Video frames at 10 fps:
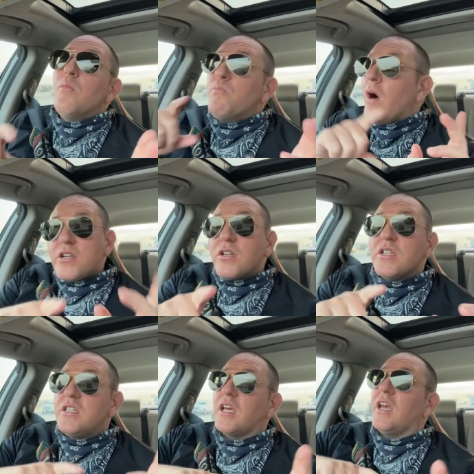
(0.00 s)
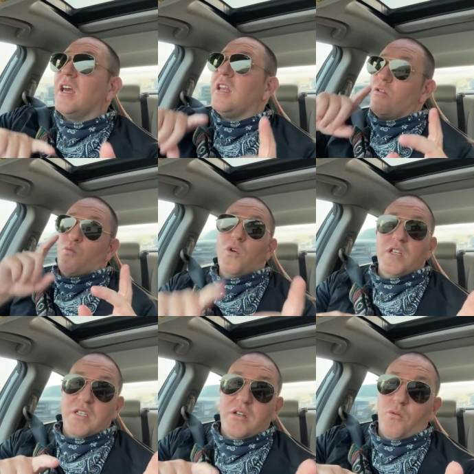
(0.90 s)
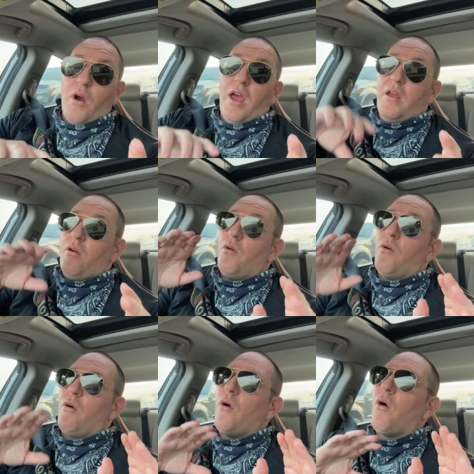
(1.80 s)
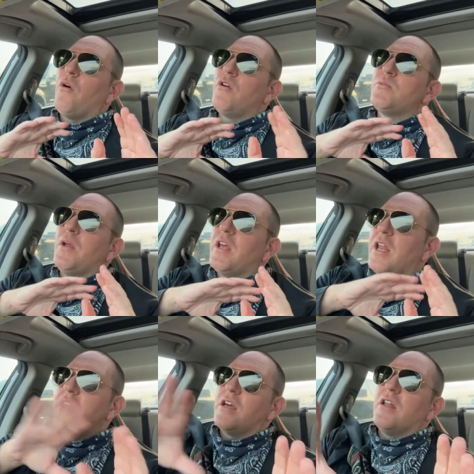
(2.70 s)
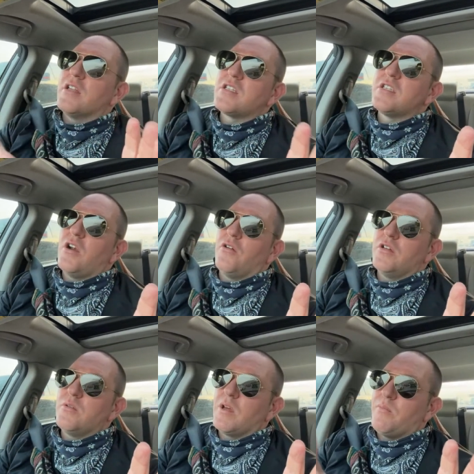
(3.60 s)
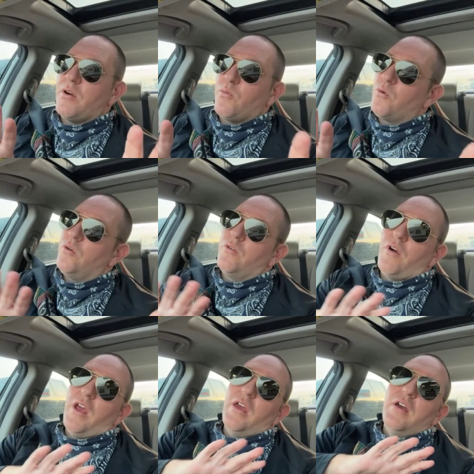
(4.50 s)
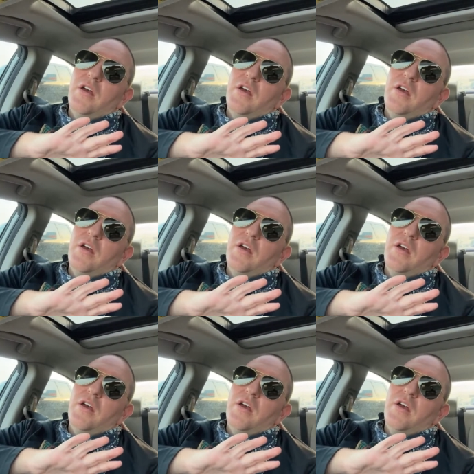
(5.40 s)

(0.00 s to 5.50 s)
Much less taking any risk, right? Or spending anything unnecessarily to make a better world, right?